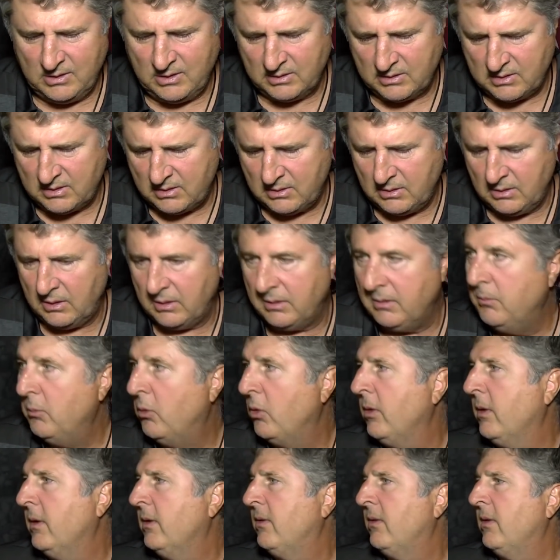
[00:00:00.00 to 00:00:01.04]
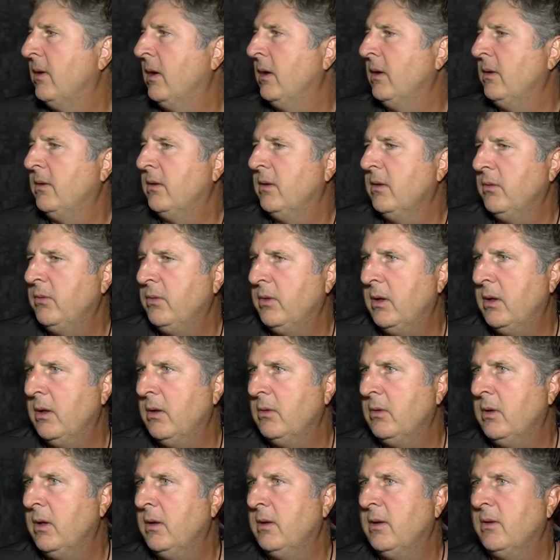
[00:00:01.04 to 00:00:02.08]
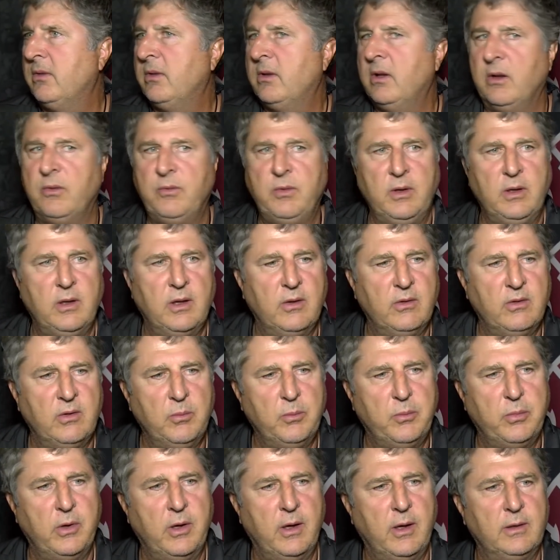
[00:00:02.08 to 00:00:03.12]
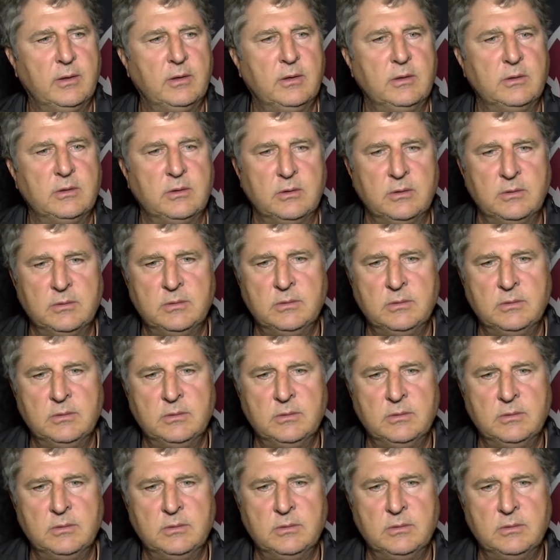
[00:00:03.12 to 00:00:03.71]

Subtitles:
Just more decisive, did the stuff he does in practice.